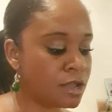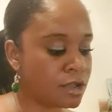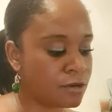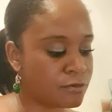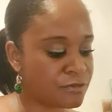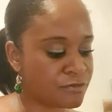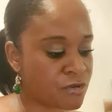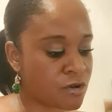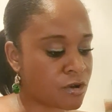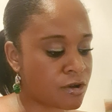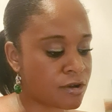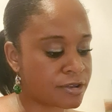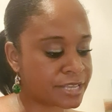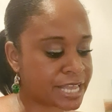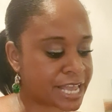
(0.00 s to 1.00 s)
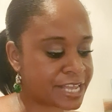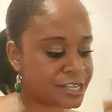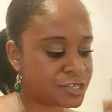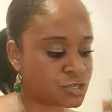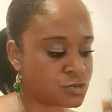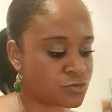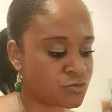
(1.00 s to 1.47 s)
We've got
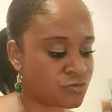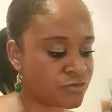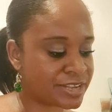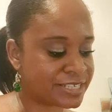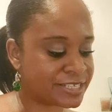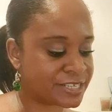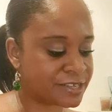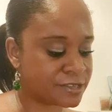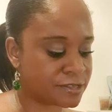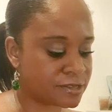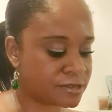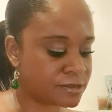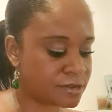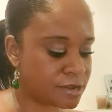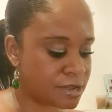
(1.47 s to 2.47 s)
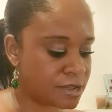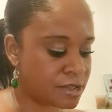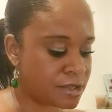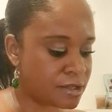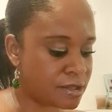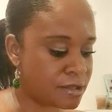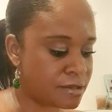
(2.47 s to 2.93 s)
Archangel Raziel,
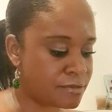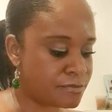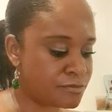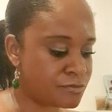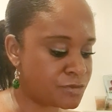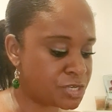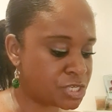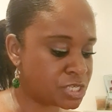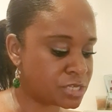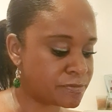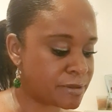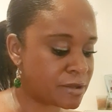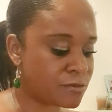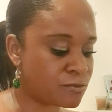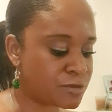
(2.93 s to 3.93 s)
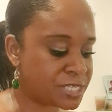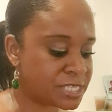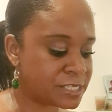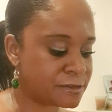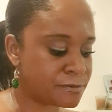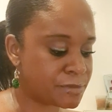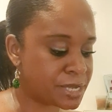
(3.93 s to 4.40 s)
which is about
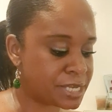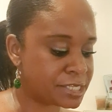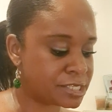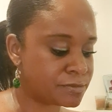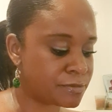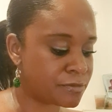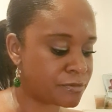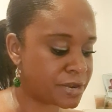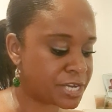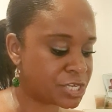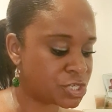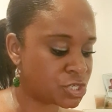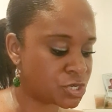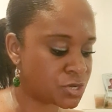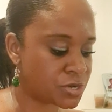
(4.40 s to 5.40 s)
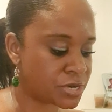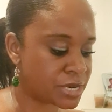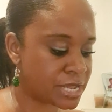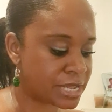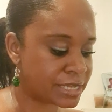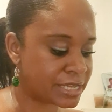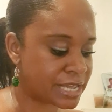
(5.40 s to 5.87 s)
wisdom,
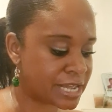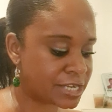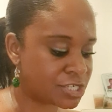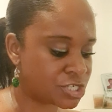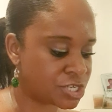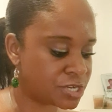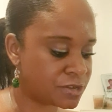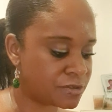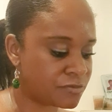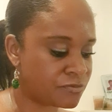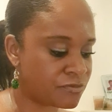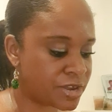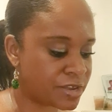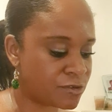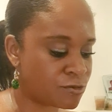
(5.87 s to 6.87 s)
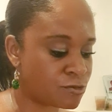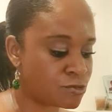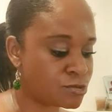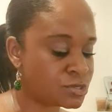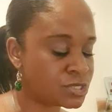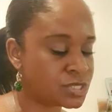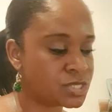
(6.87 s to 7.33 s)
inspiration, Akashic
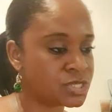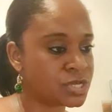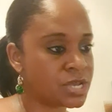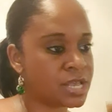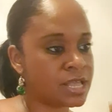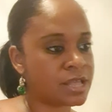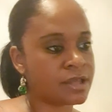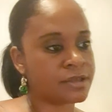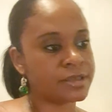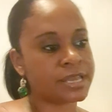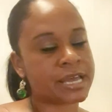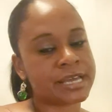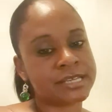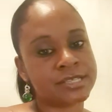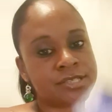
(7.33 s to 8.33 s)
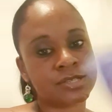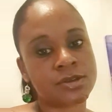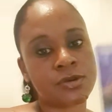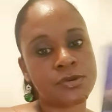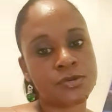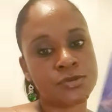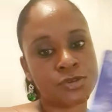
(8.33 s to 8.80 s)
records. Okay,
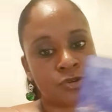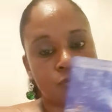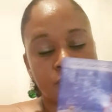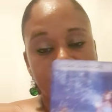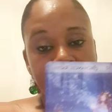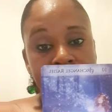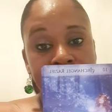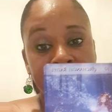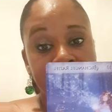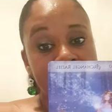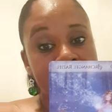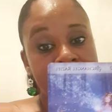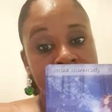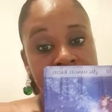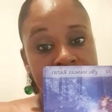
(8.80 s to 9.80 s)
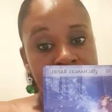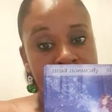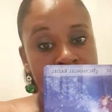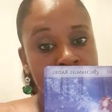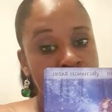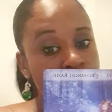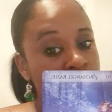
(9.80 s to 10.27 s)
so you're going to be
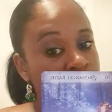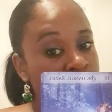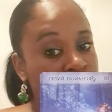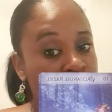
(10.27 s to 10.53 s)
learning an awful